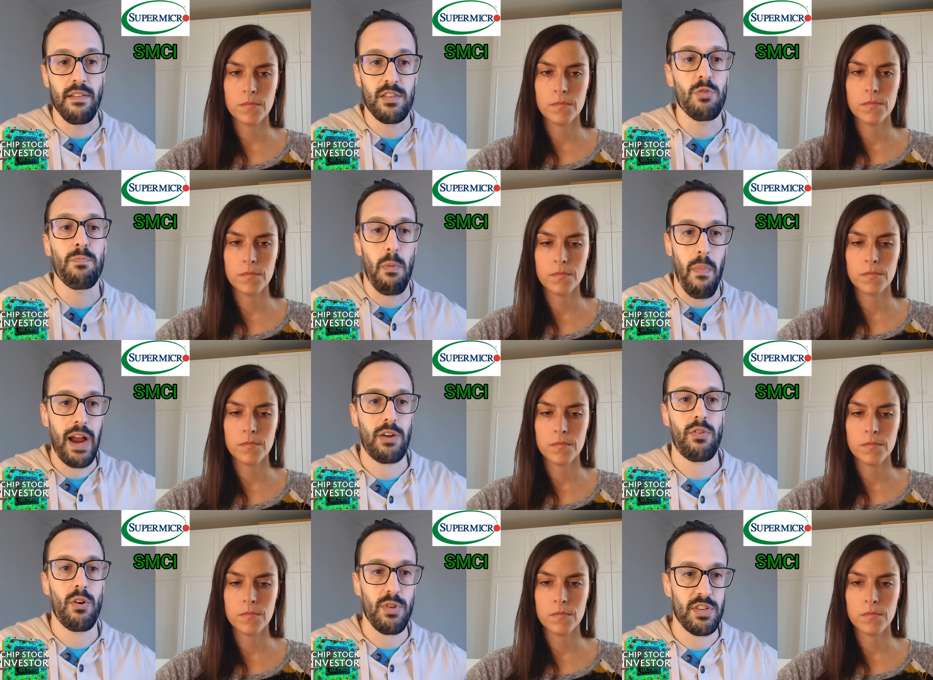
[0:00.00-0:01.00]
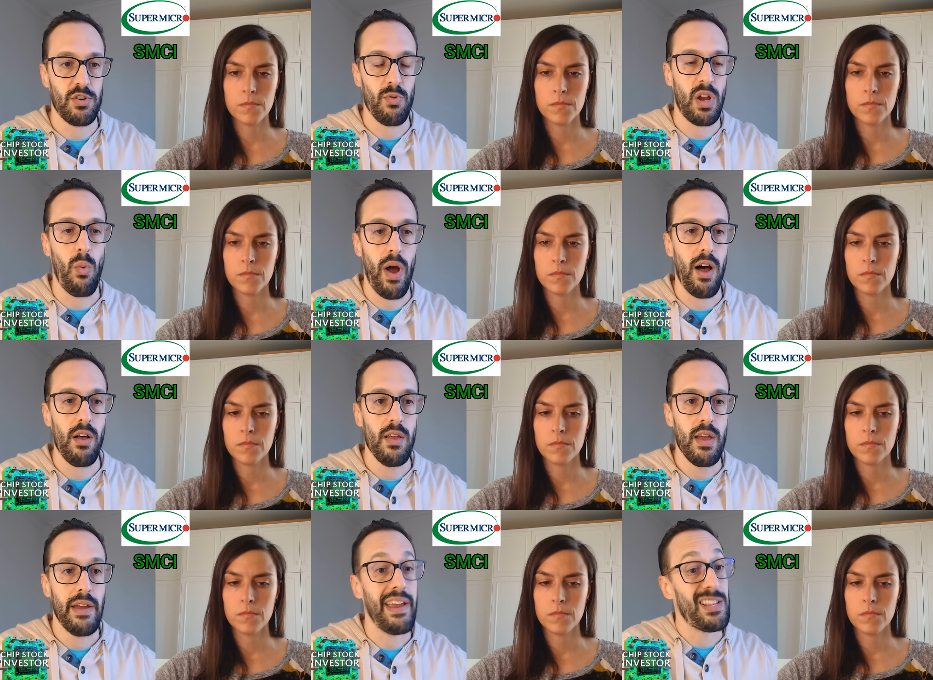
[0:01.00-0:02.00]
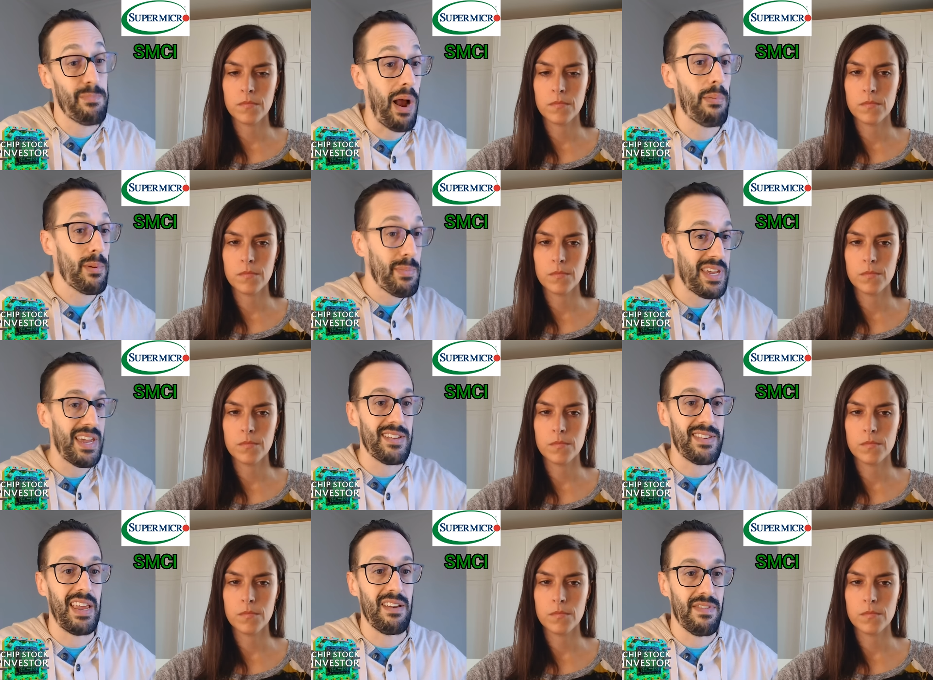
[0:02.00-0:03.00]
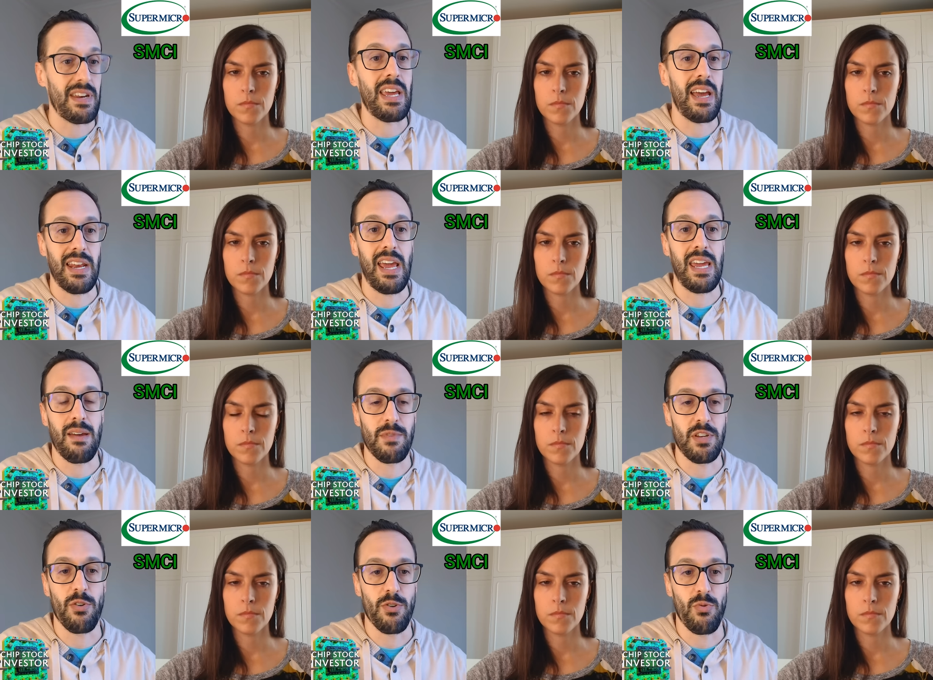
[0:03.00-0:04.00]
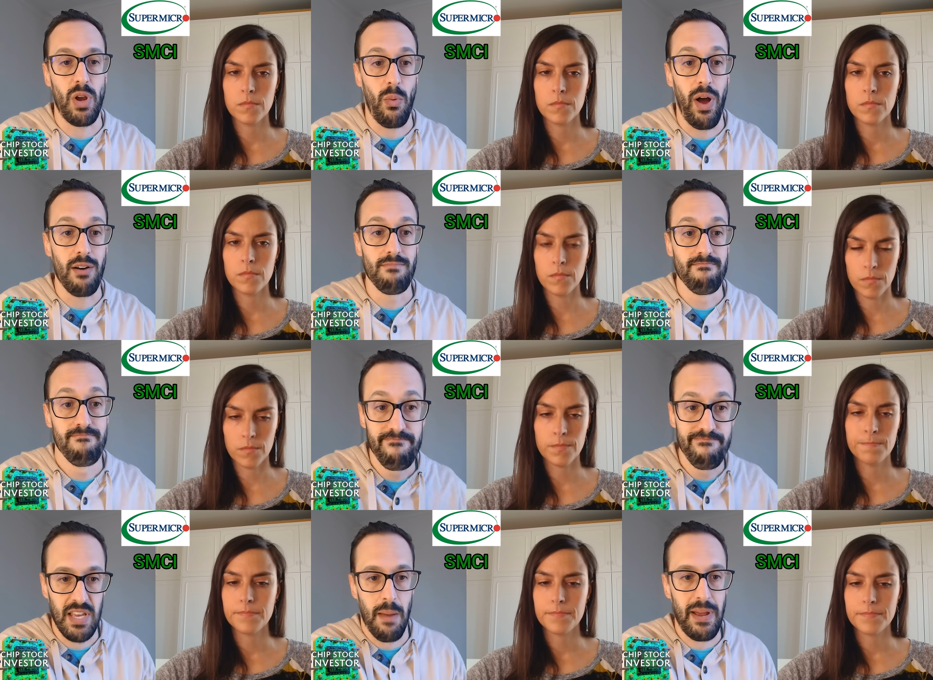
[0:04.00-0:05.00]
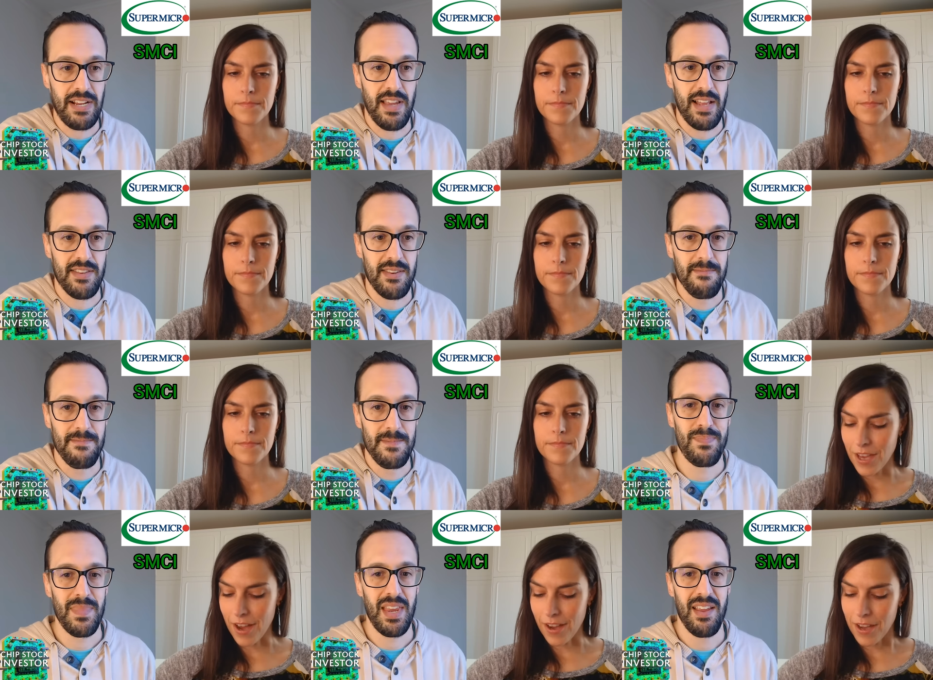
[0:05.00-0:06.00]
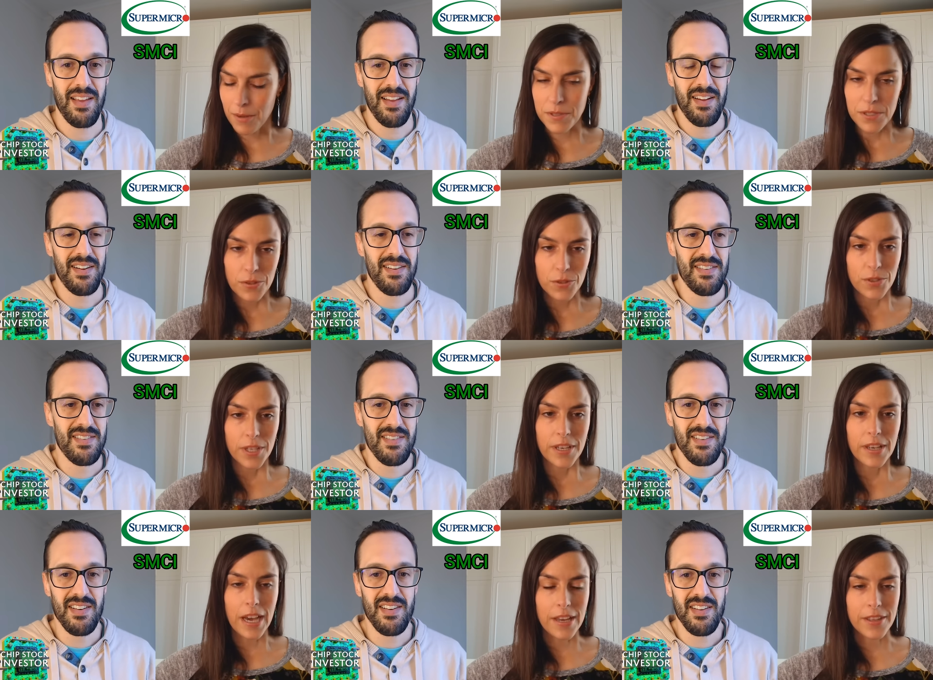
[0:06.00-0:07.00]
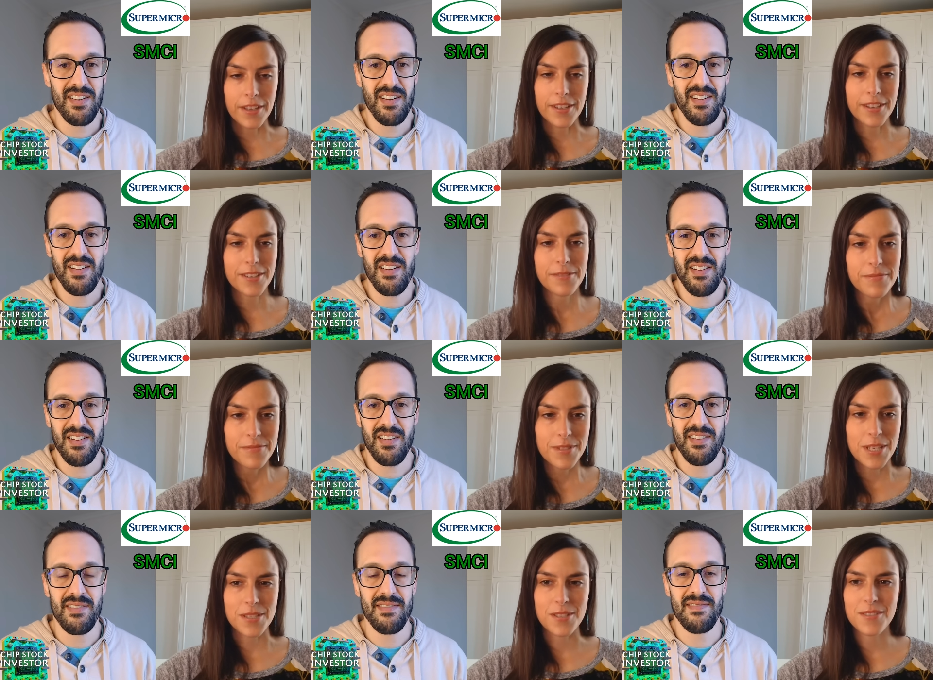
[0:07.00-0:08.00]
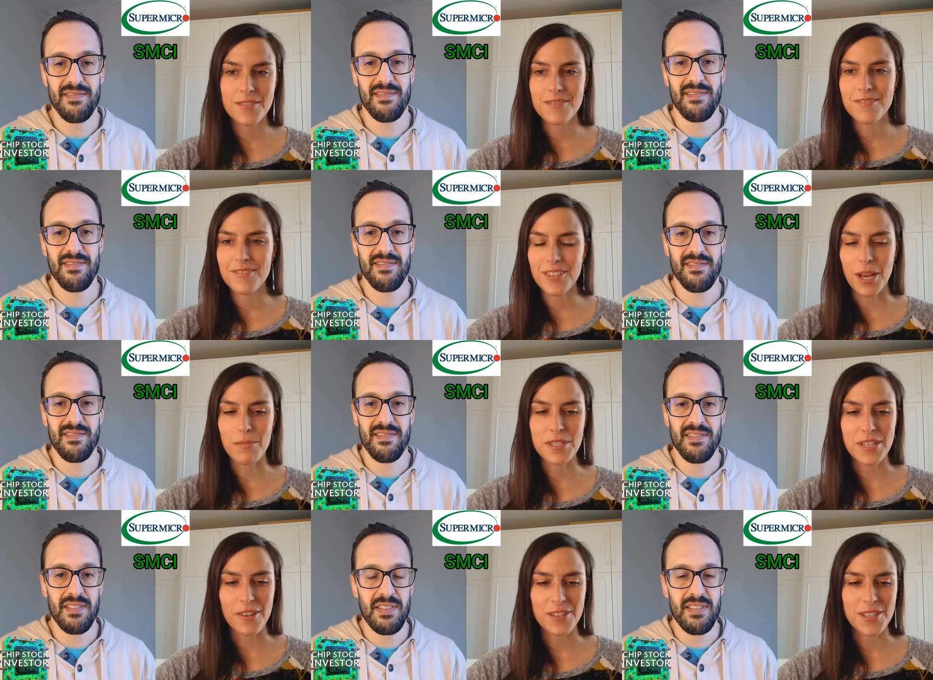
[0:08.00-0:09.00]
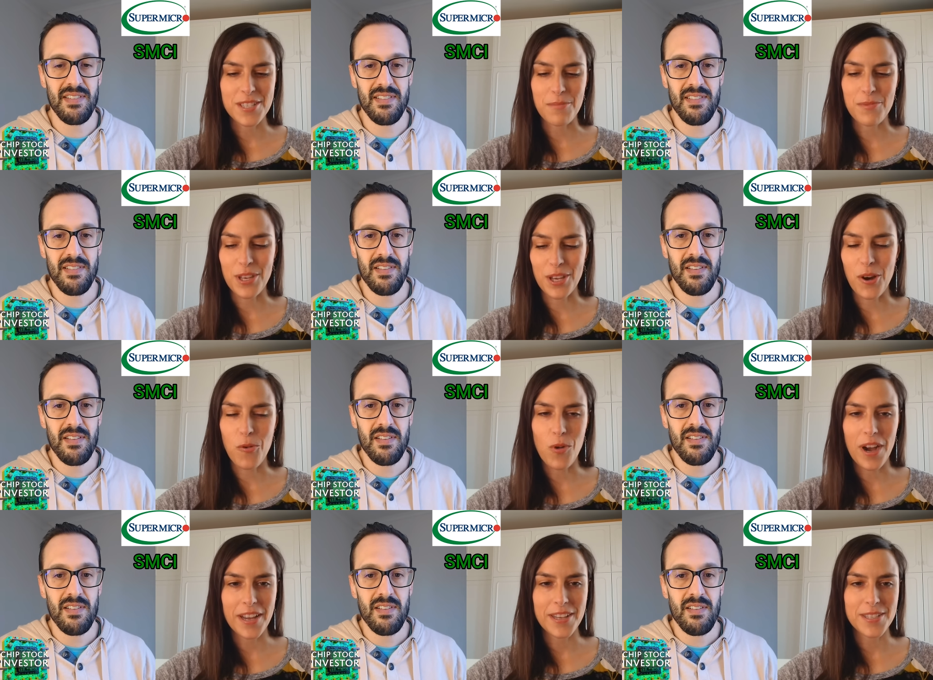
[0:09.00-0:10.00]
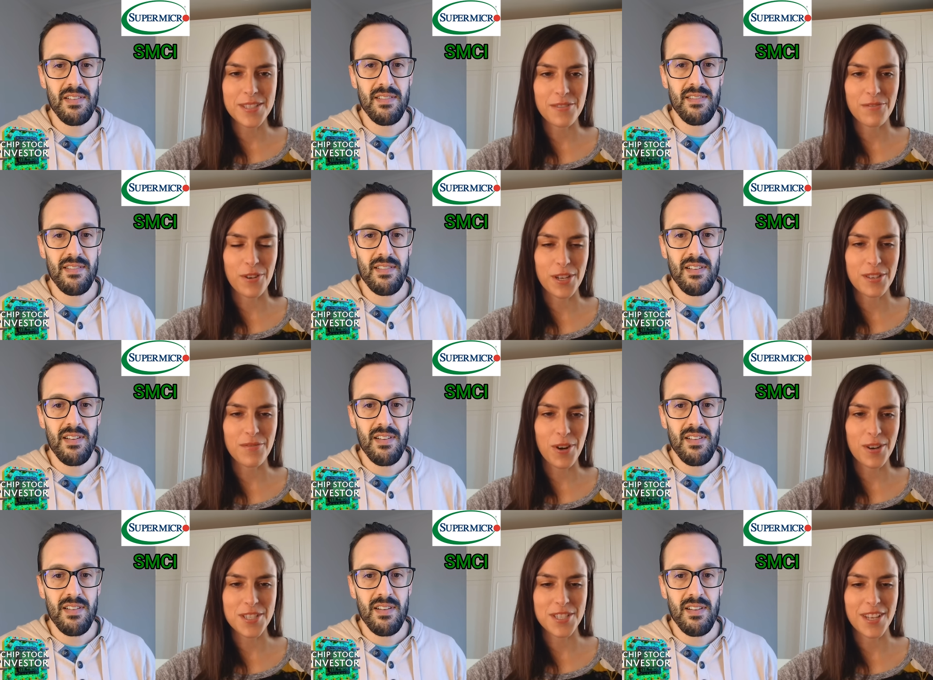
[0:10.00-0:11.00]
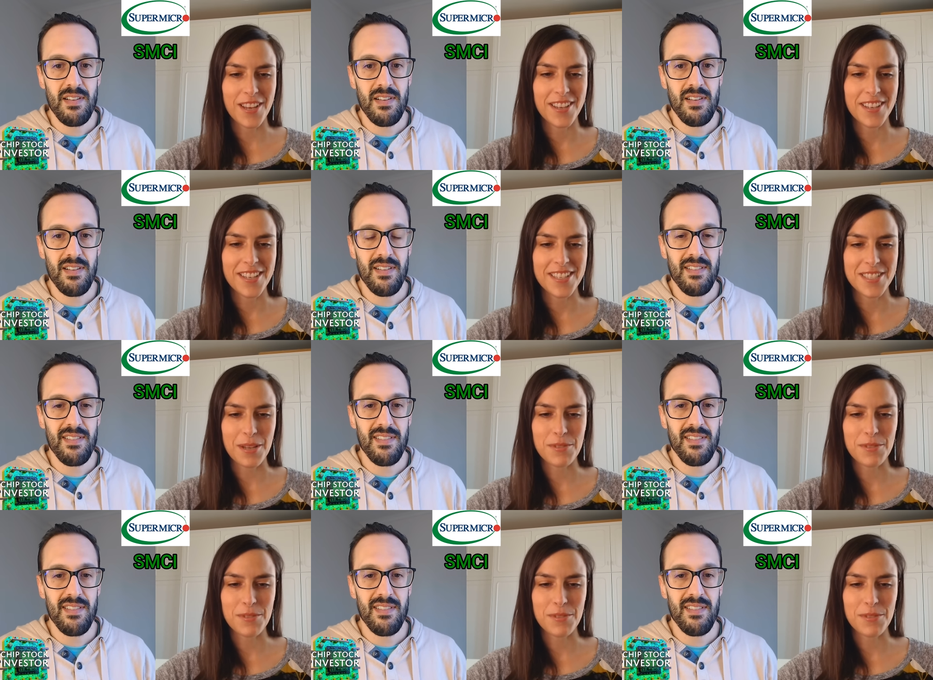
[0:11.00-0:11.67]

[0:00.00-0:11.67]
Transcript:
Speaker 1: if Supermicro is doing well, it's probably because NVIDIA and AMD are doing well. Does that make sense?
Speaker 2: Yeah, absolutely. I think this comes down to something a wise friend of ours said it's